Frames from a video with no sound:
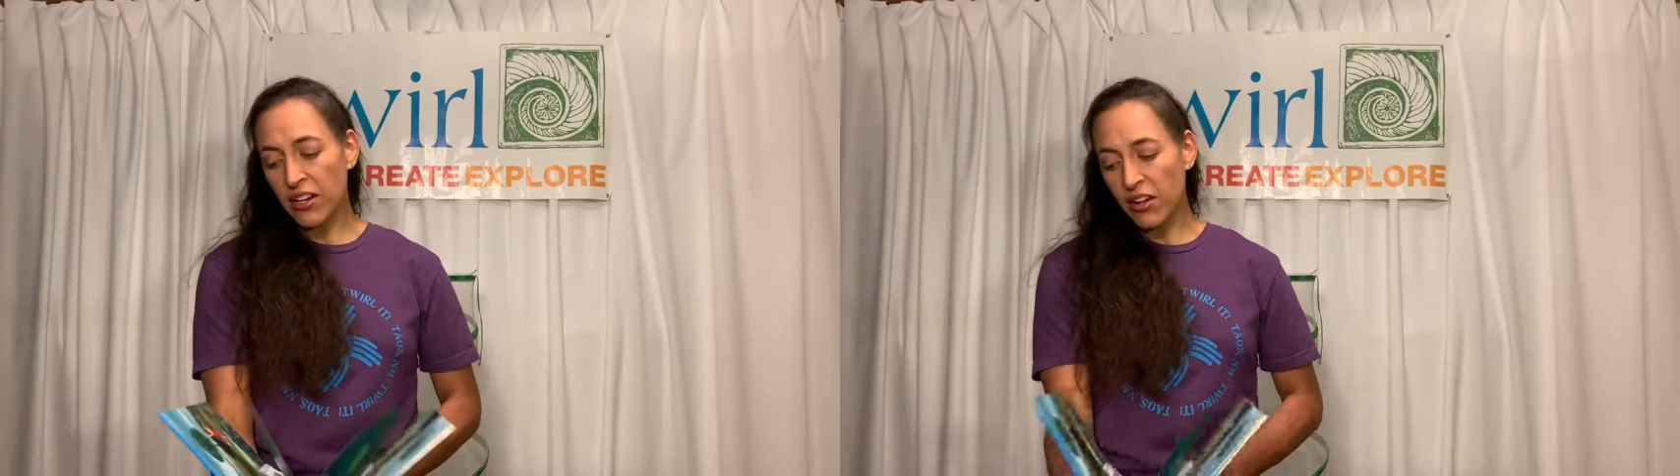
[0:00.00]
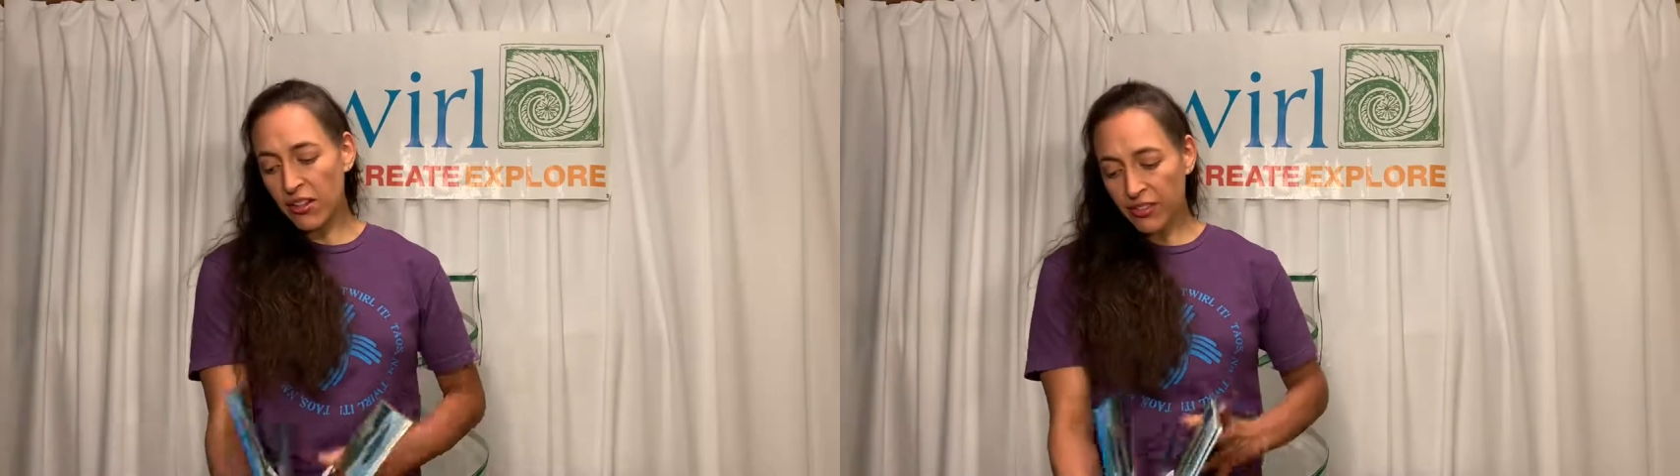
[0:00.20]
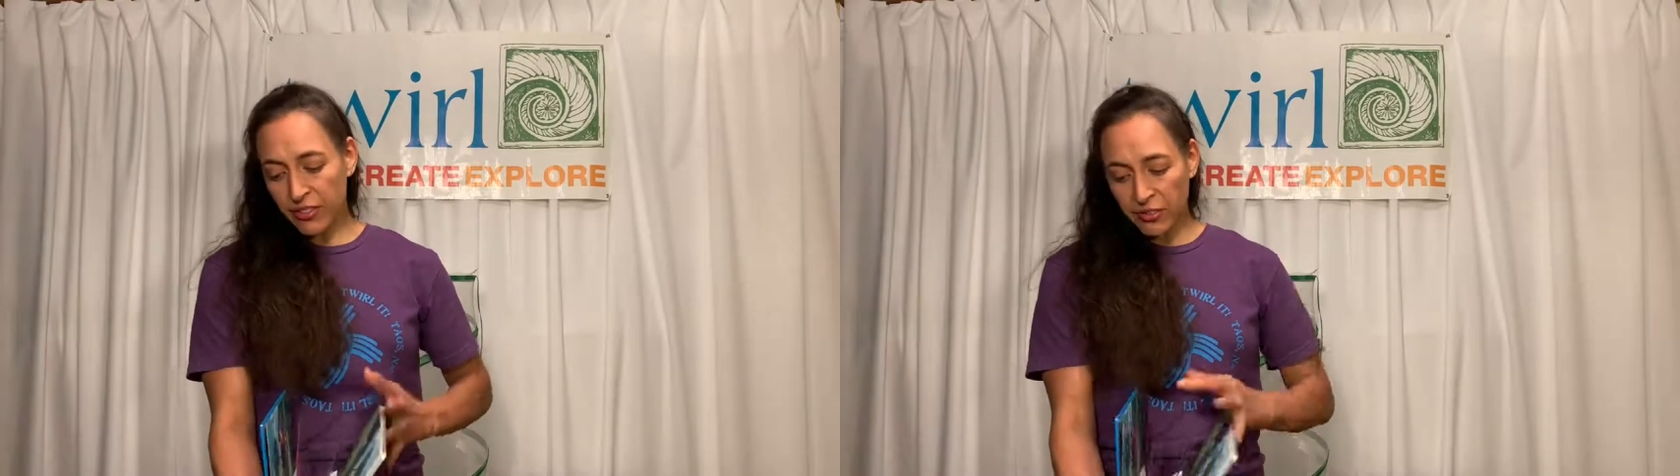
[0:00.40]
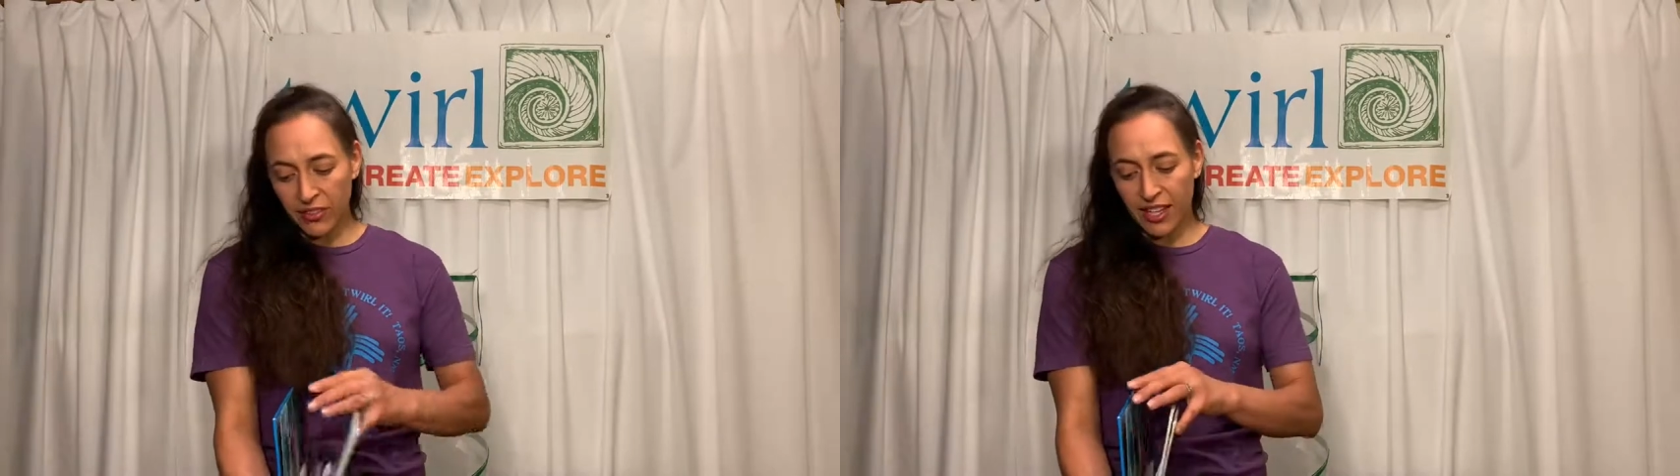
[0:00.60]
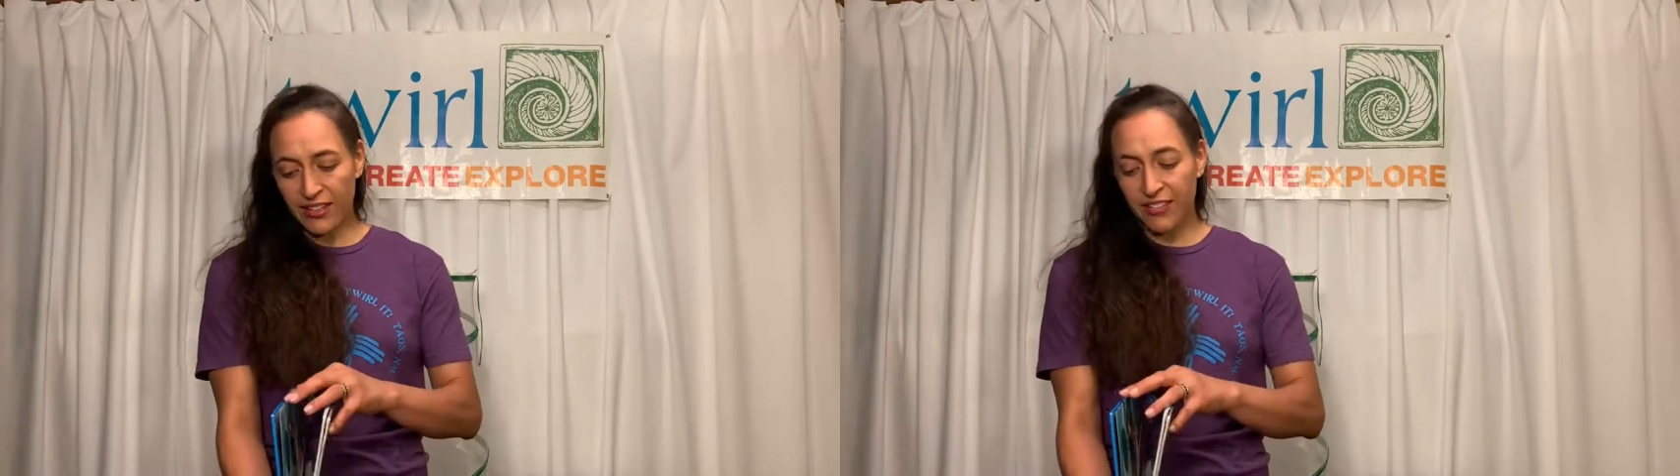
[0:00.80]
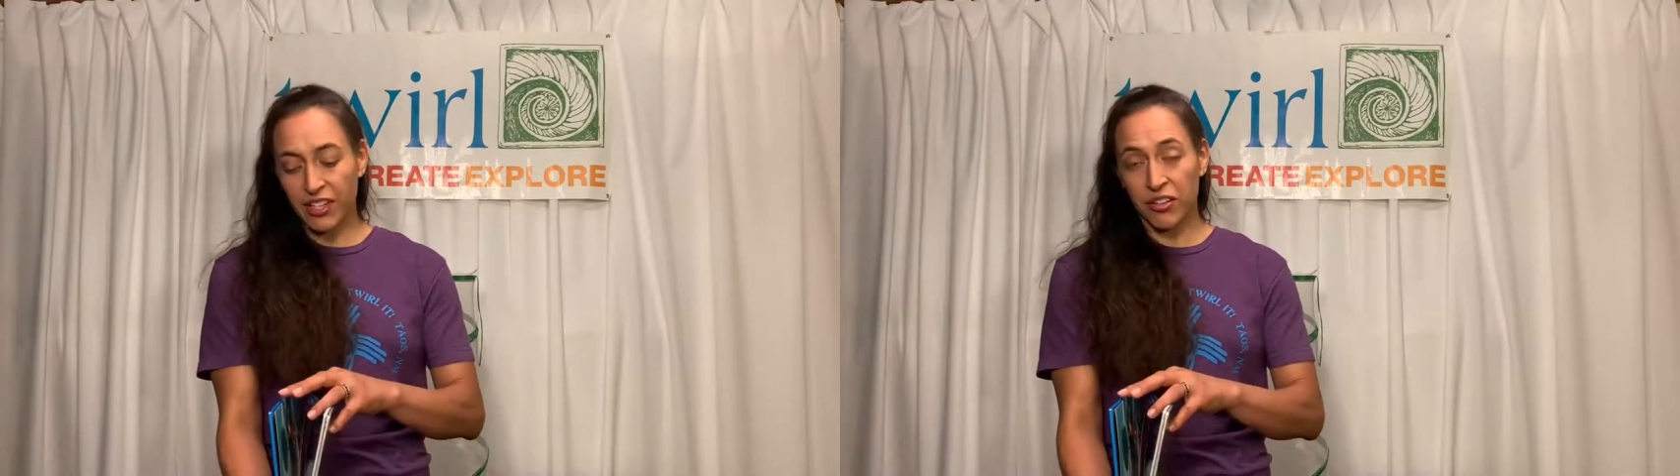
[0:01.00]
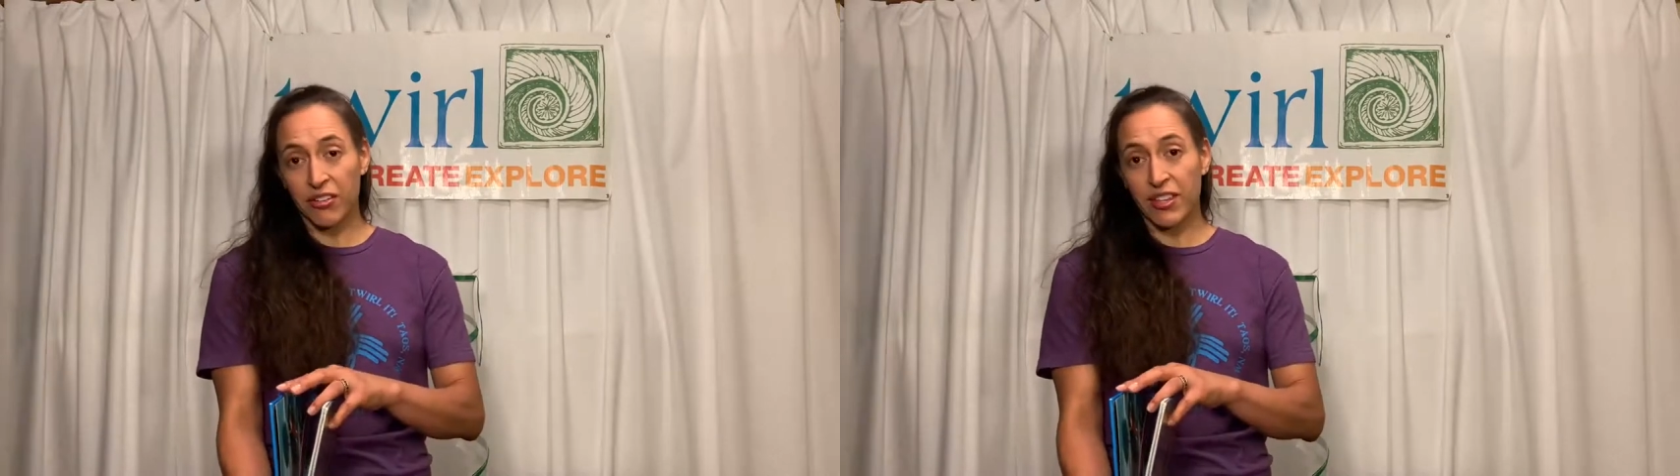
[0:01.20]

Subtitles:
also says here